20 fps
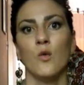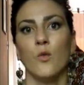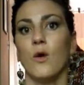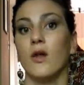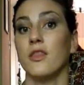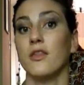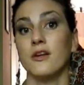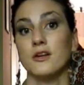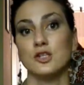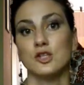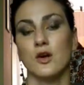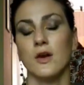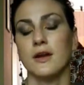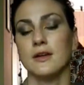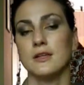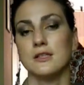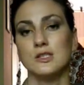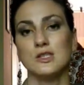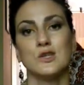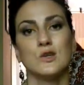what they're
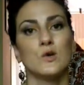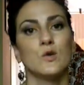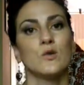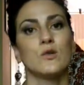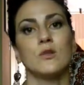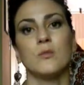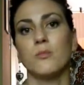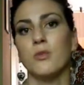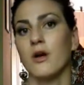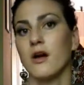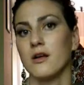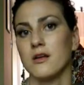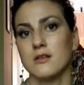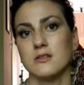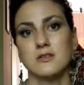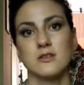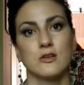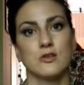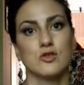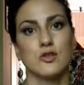trying to do, the
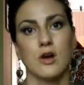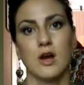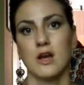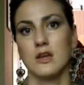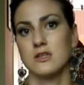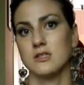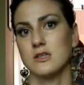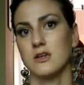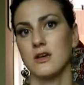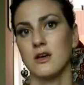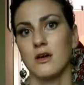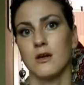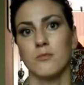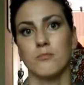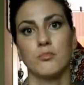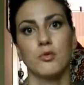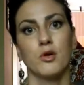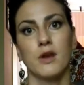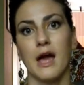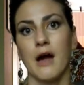products they're trying to
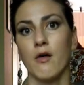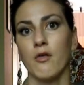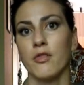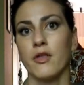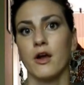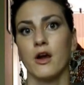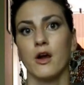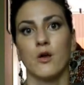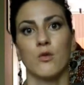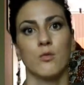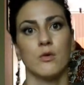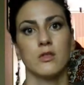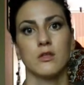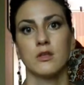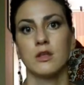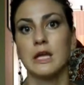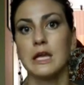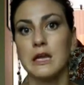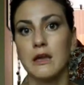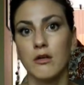put out there with
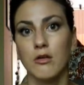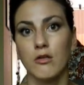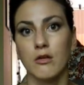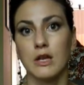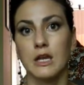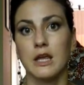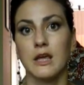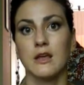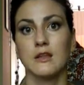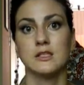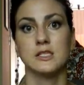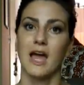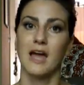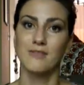clean ingredients.